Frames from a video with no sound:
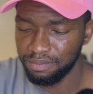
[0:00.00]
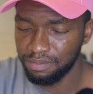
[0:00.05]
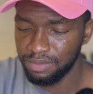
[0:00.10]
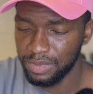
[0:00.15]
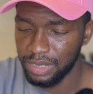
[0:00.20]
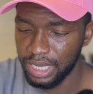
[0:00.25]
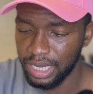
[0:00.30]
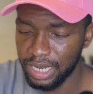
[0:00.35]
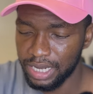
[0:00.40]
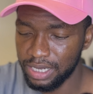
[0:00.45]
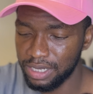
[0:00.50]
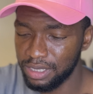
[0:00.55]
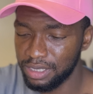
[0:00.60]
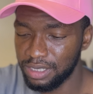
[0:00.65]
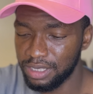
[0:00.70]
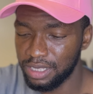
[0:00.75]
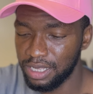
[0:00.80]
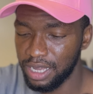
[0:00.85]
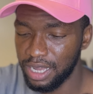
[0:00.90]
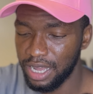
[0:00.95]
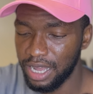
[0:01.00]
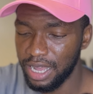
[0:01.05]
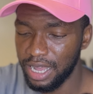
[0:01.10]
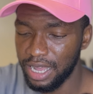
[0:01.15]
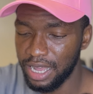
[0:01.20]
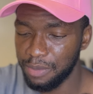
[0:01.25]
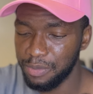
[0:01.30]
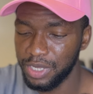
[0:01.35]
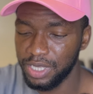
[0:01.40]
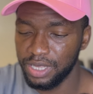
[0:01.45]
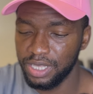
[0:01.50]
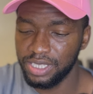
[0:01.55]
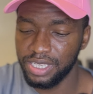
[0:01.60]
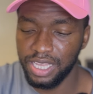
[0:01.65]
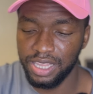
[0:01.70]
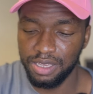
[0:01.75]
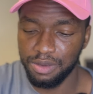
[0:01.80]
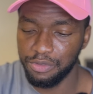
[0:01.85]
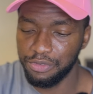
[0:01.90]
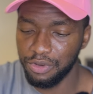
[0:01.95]
these are
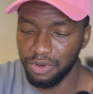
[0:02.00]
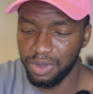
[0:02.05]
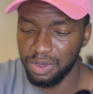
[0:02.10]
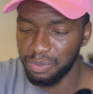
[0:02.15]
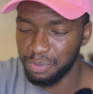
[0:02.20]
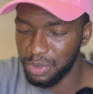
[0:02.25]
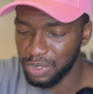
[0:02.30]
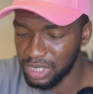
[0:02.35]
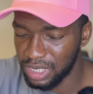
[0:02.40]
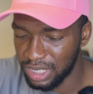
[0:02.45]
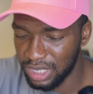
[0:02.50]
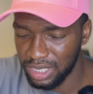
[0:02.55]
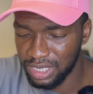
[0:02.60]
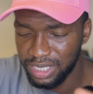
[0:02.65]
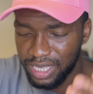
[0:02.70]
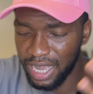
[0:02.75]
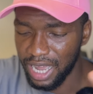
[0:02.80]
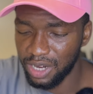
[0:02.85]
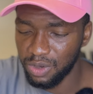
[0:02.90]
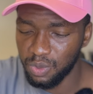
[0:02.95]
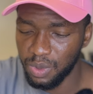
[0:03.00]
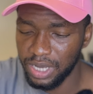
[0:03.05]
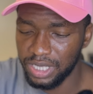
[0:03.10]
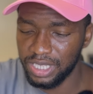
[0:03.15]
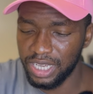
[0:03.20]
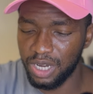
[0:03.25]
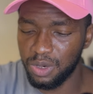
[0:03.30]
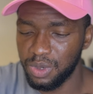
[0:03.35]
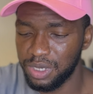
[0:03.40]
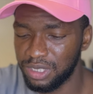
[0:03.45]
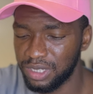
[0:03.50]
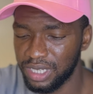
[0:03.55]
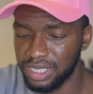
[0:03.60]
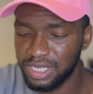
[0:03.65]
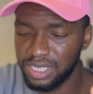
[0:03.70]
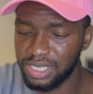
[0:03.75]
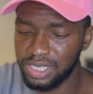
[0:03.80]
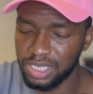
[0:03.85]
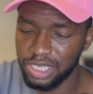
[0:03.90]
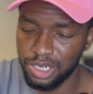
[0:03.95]
the following positions. They had waiter,
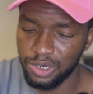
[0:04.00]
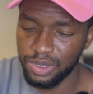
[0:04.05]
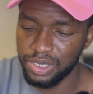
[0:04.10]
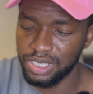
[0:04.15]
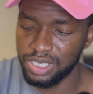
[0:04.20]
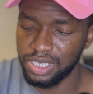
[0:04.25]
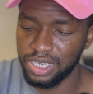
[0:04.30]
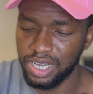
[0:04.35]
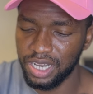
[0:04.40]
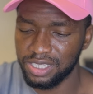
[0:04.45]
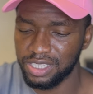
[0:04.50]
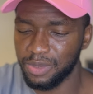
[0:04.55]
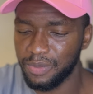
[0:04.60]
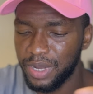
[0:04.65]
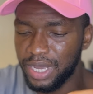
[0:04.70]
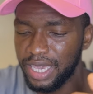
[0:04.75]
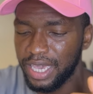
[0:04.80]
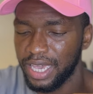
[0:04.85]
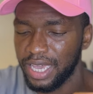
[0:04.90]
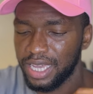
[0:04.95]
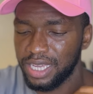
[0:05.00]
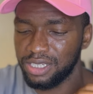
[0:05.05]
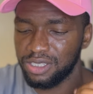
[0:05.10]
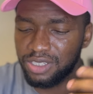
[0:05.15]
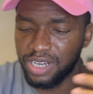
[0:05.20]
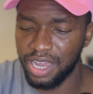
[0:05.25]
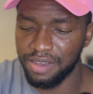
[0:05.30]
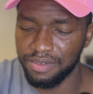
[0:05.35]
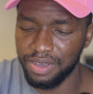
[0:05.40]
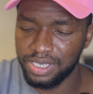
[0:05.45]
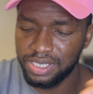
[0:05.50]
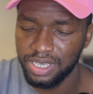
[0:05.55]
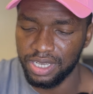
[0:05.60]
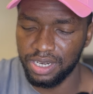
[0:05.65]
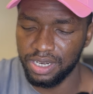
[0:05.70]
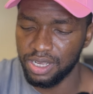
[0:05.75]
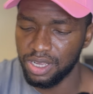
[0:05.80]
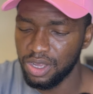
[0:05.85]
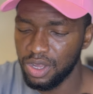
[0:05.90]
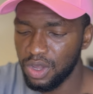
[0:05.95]
waitresses, security, customer care, drivers, and
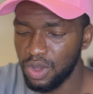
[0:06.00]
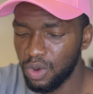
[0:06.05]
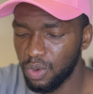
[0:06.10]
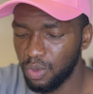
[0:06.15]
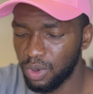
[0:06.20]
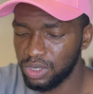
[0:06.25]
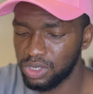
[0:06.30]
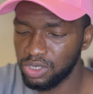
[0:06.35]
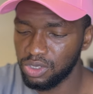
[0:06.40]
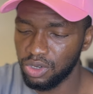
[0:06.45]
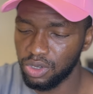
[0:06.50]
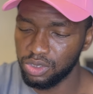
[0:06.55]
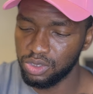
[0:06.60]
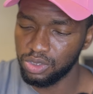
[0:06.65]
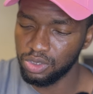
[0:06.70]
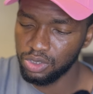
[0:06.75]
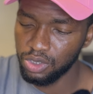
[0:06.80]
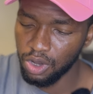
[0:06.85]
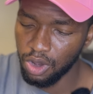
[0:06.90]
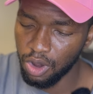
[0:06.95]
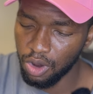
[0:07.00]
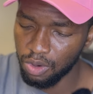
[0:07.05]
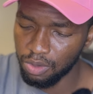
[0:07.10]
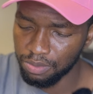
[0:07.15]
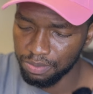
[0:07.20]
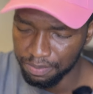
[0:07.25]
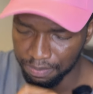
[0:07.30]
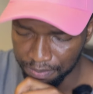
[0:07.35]
whatnot. So